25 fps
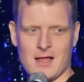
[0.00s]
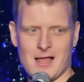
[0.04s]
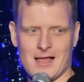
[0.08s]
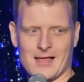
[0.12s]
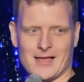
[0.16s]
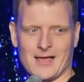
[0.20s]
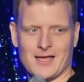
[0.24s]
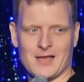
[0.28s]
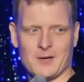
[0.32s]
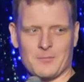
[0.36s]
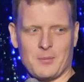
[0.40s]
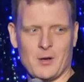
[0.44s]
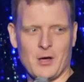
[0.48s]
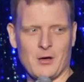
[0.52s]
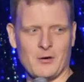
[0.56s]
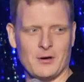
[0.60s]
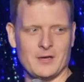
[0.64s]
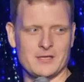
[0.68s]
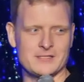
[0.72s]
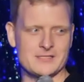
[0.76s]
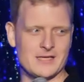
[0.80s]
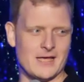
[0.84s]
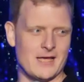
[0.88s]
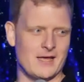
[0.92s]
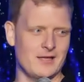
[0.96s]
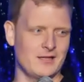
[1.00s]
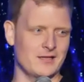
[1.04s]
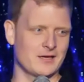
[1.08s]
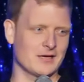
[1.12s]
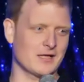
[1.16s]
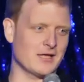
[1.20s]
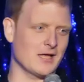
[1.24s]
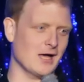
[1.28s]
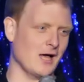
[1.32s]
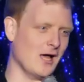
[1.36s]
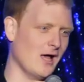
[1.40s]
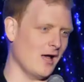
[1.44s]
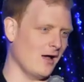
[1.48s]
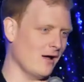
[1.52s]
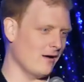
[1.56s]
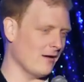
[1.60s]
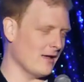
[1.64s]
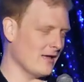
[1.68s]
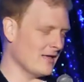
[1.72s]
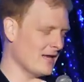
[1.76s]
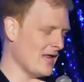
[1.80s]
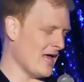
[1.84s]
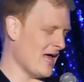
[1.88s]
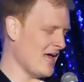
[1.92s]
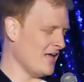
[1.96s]
I got a ponytail and a car,
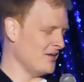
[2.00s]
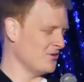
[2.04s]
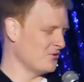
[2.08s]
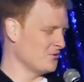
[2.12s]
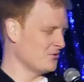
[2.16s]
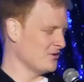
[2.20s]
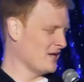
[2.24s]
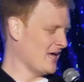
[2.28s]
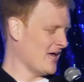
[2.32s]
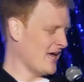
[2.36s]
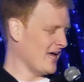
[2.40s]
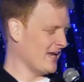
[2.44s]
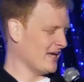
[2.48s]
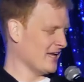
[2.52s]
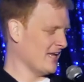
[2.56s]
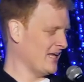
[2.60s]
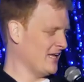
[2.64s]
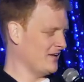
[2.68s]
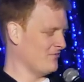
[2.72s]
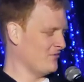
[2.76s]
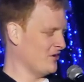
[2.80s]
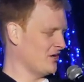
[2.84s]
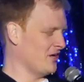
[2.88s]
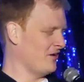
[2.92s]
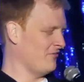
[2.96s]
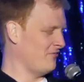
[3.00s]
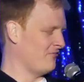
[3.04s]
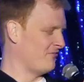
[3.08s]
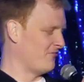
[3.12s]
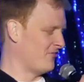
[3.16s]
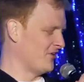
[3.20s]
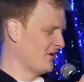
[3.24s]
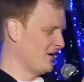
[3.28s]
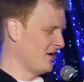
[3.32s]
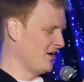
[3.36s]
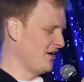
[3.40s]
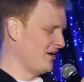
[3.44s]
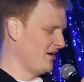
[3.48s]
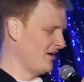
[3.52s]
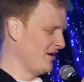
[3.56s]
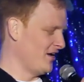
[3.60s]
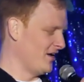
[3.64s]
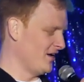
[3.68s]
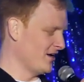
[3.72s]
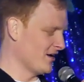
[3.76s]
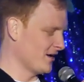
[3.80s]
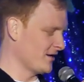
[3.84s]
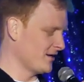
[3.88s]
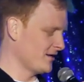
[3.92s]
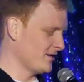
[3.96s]
and I do not give a
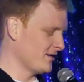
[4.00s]
fuck.